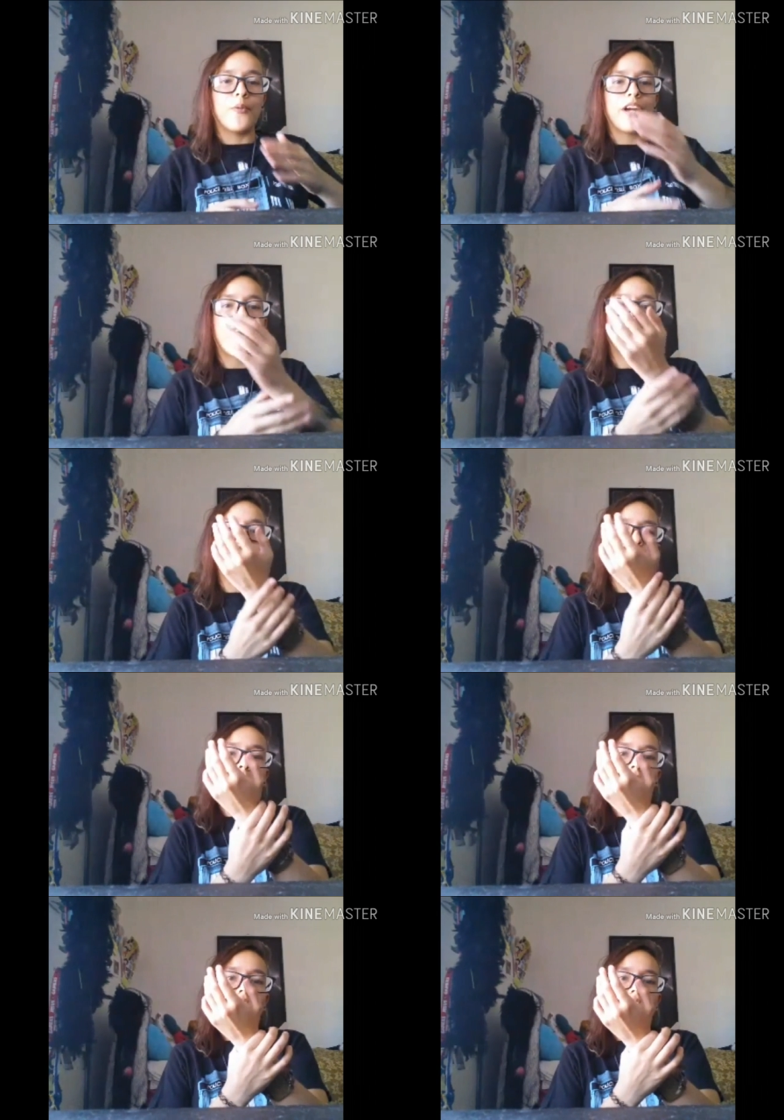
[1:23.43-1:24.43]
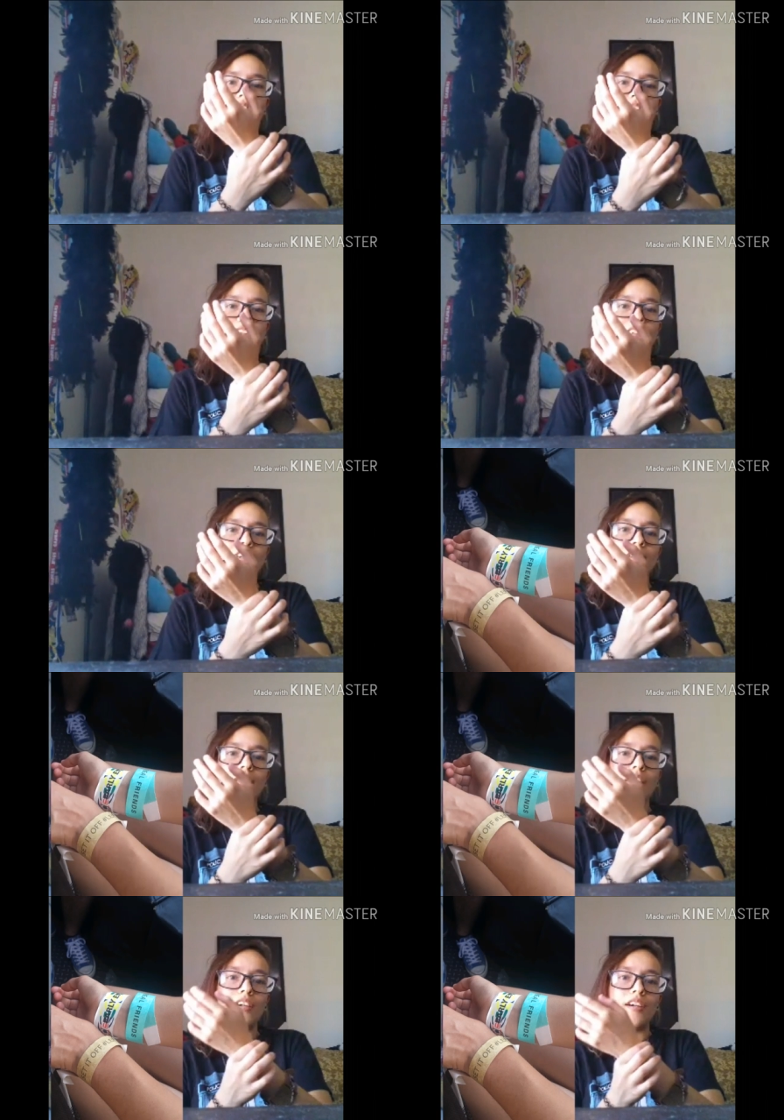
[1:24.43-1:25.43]
we got wristbands to
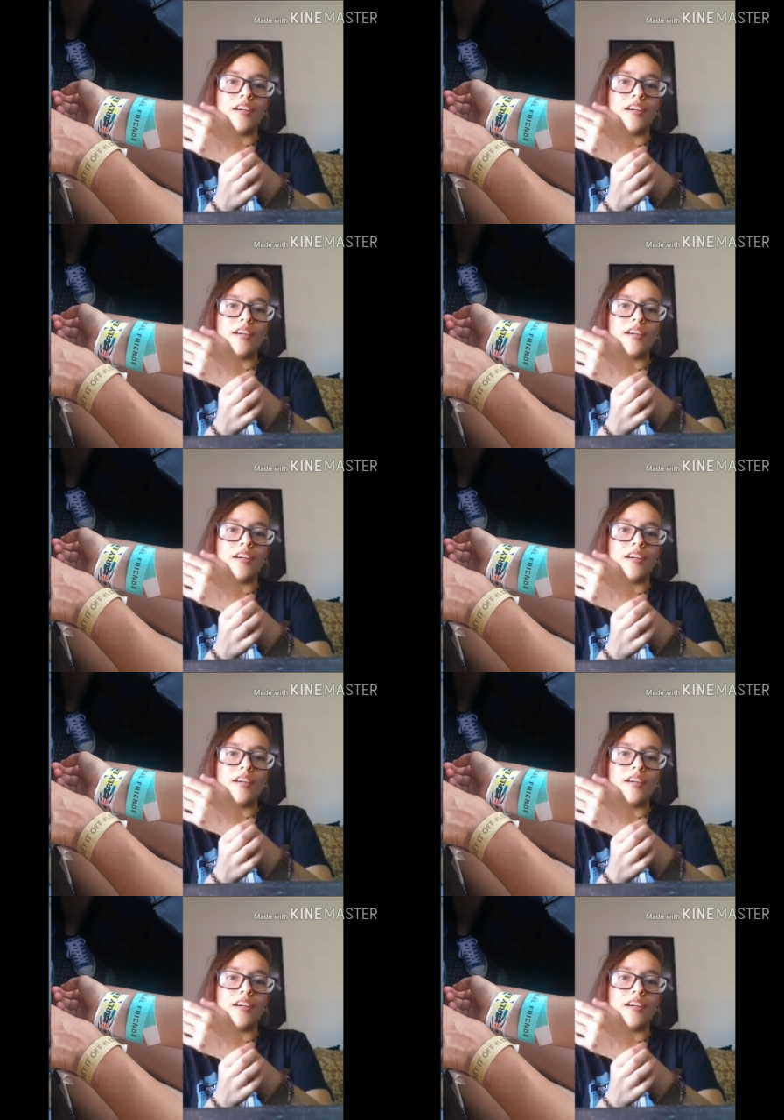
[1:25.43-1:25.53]
see